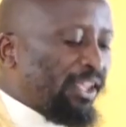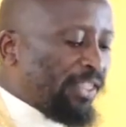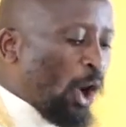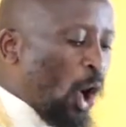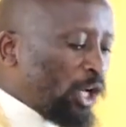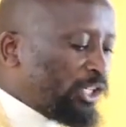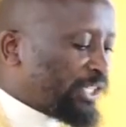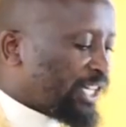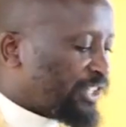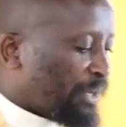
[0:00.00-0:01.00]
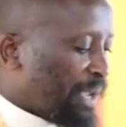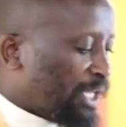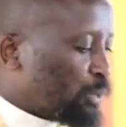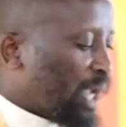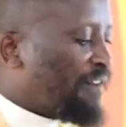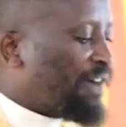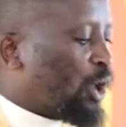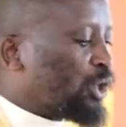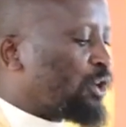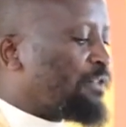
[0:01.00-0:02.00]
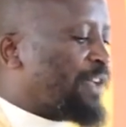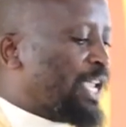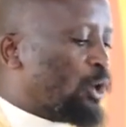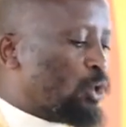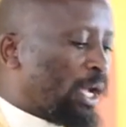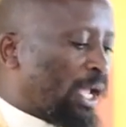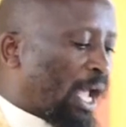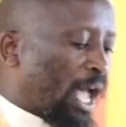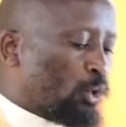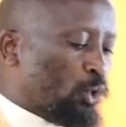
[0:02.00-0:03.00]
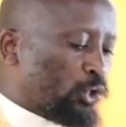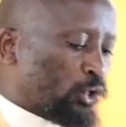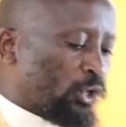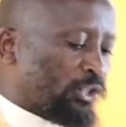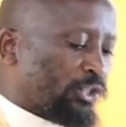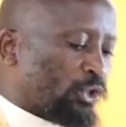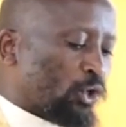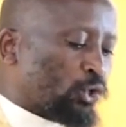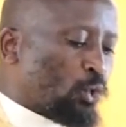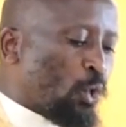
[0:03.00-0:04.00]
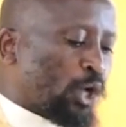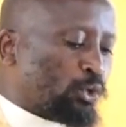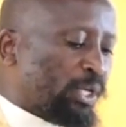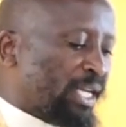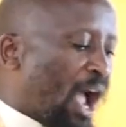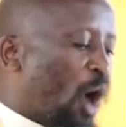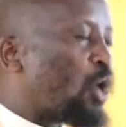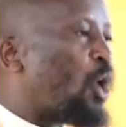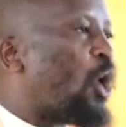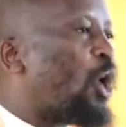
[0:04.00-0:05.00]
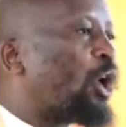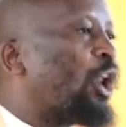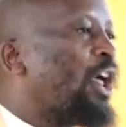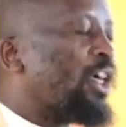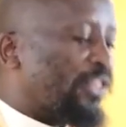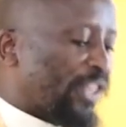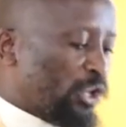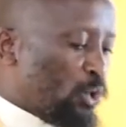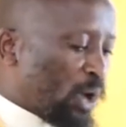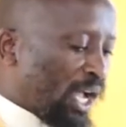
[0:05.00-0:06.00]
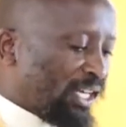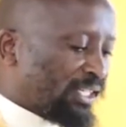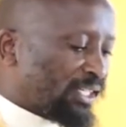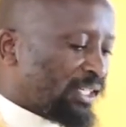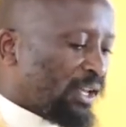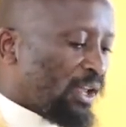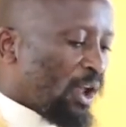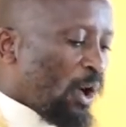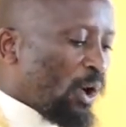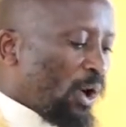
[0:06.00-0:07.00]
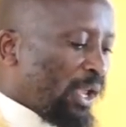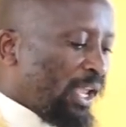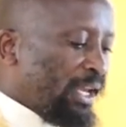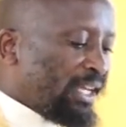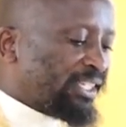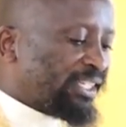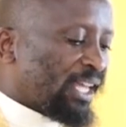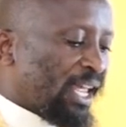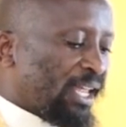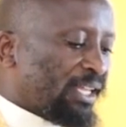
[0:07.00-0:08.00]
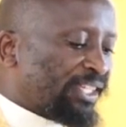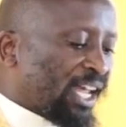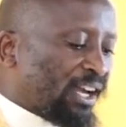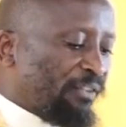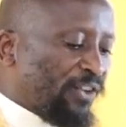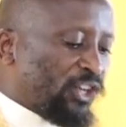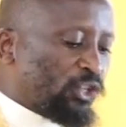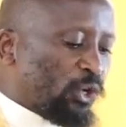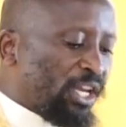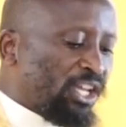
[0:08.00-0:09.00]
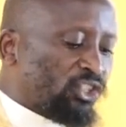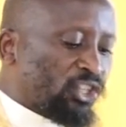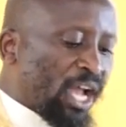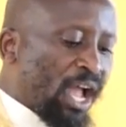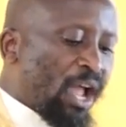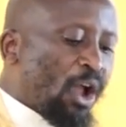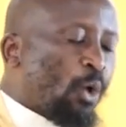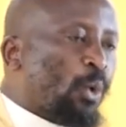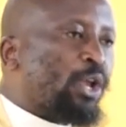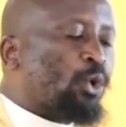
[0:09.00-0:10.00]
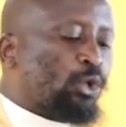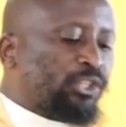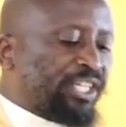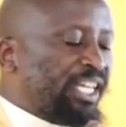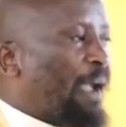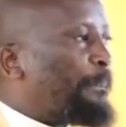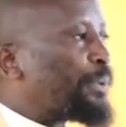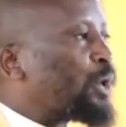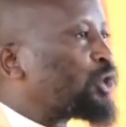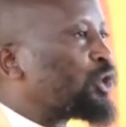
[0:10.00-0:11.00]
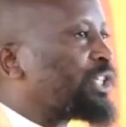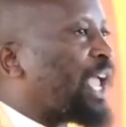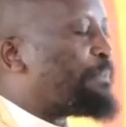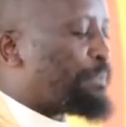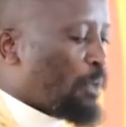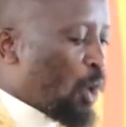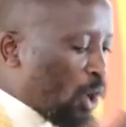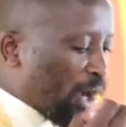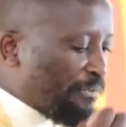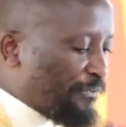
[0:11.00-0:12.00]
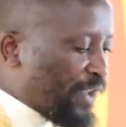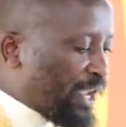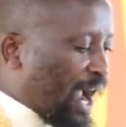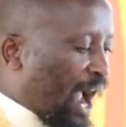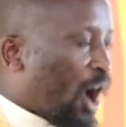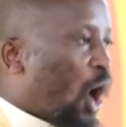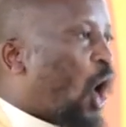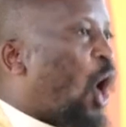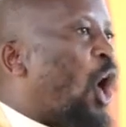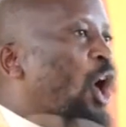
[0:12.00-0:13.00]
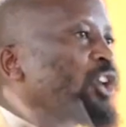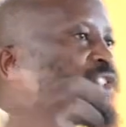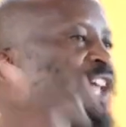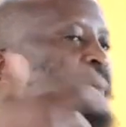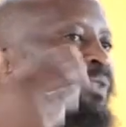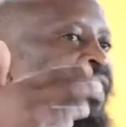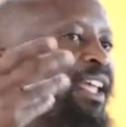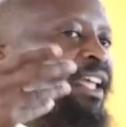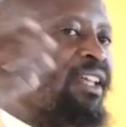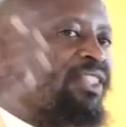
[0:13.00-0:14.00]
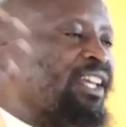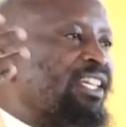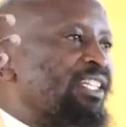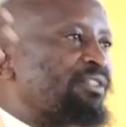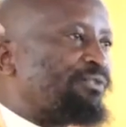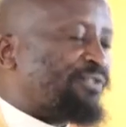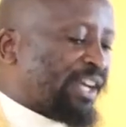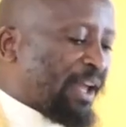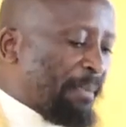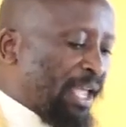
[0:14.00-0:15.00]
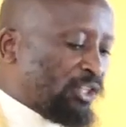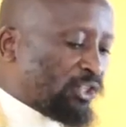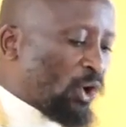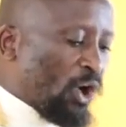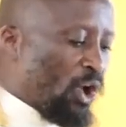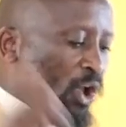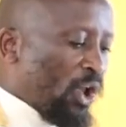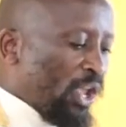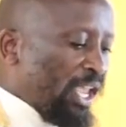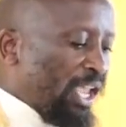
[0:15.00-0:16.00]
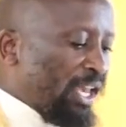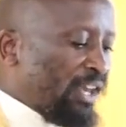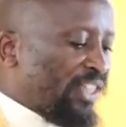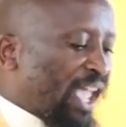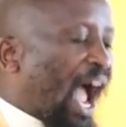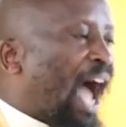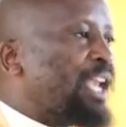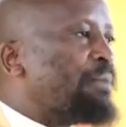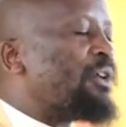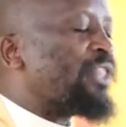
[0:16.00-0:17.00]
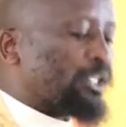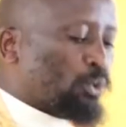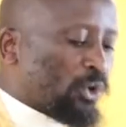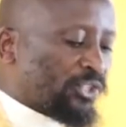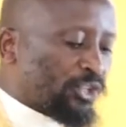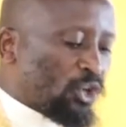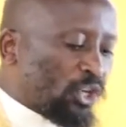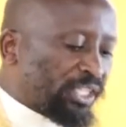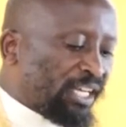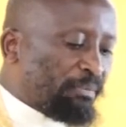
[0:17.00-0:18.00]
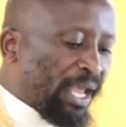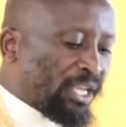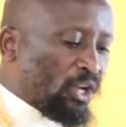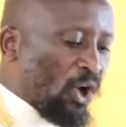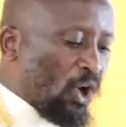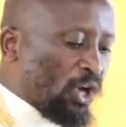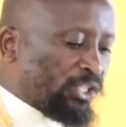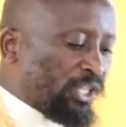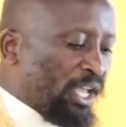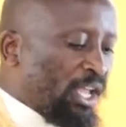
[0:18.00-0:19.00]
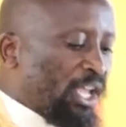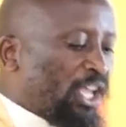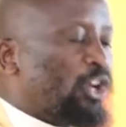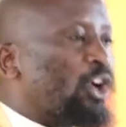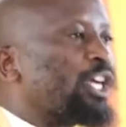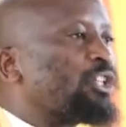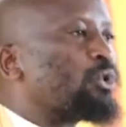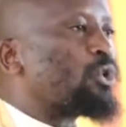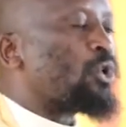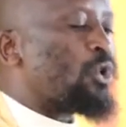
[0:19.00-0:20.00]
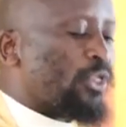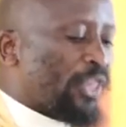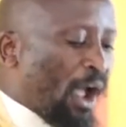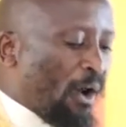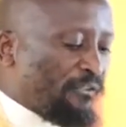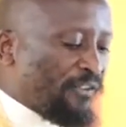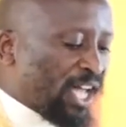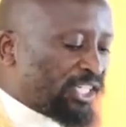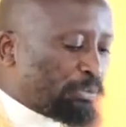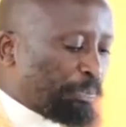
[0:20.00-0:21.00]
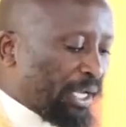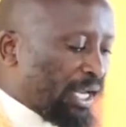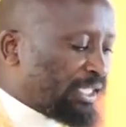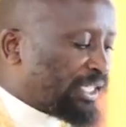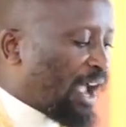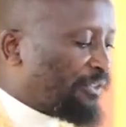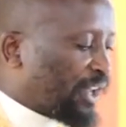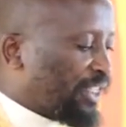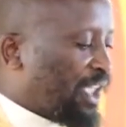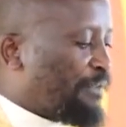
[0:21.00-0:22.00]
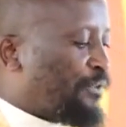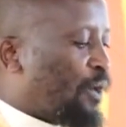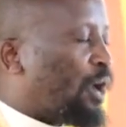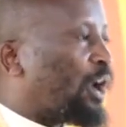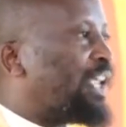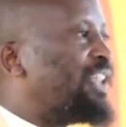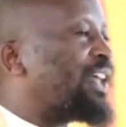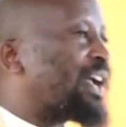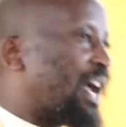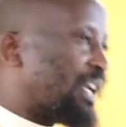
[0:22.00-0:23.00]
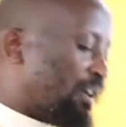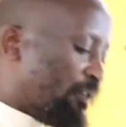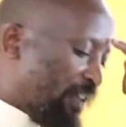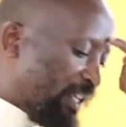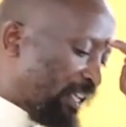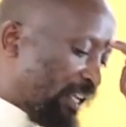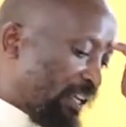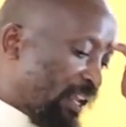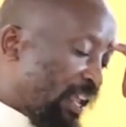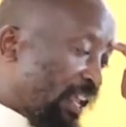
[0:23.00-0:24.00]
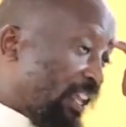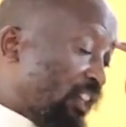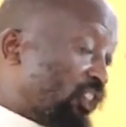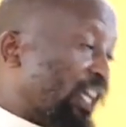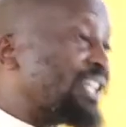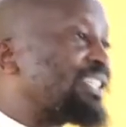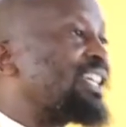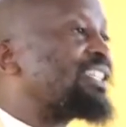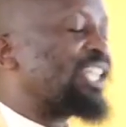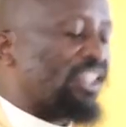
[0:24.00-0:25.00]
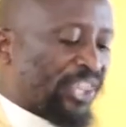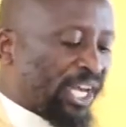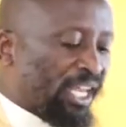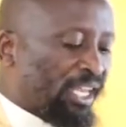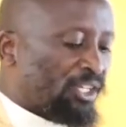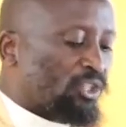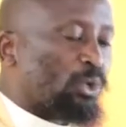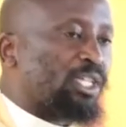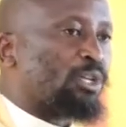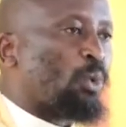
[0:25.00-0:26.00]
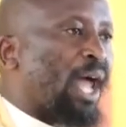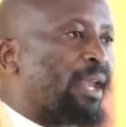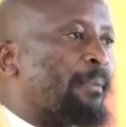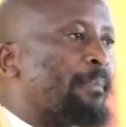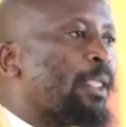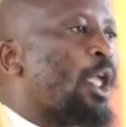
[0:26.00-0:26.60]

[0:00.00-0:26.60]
In the Old Testament, we have a lot of allusions to what we now call the Eucharist. In its sacrificial nature, we could see a prototype or a figure or something that is fundamental in the animal that was slaughtered by God in order to clothe our first parents after their fall in the Garden of Eden in Genesis 3:21.